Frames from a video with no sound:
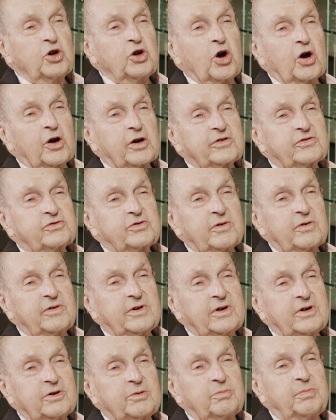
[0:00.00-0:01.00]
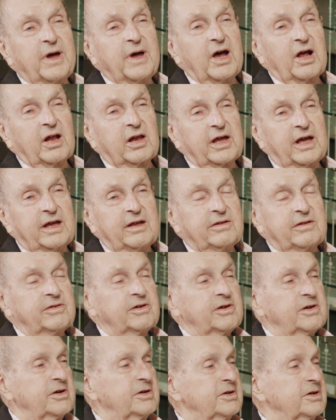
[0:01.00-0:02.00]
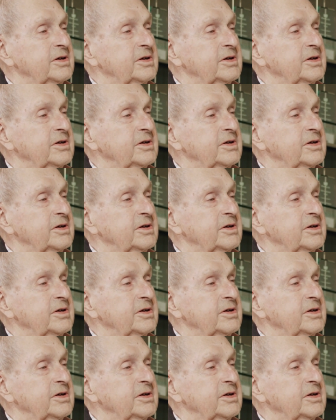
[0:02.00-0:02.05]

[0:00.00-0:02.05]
orchestra there, ballet there,